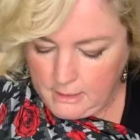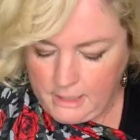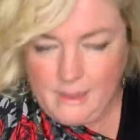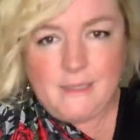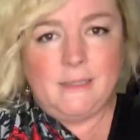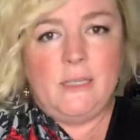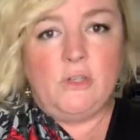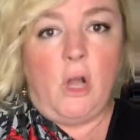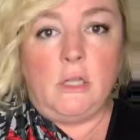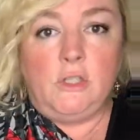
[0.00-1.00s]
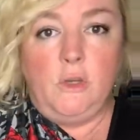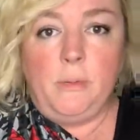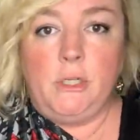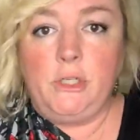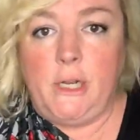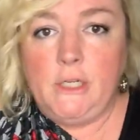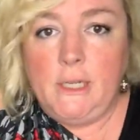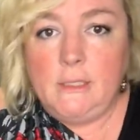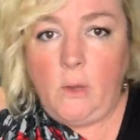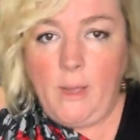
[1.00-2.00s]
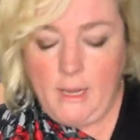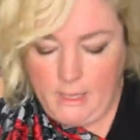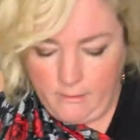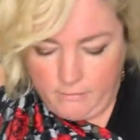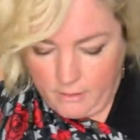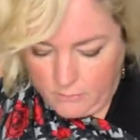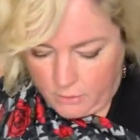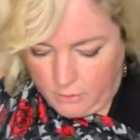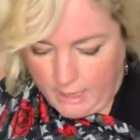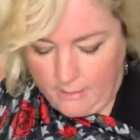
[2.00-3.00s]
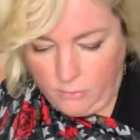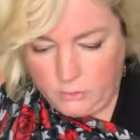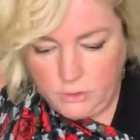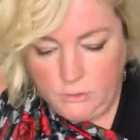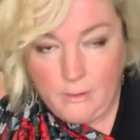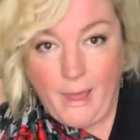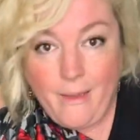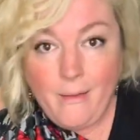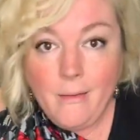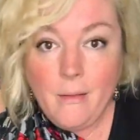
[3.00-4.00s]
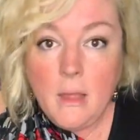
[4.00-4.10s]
And these are all super stretchy, so any of them you're able to like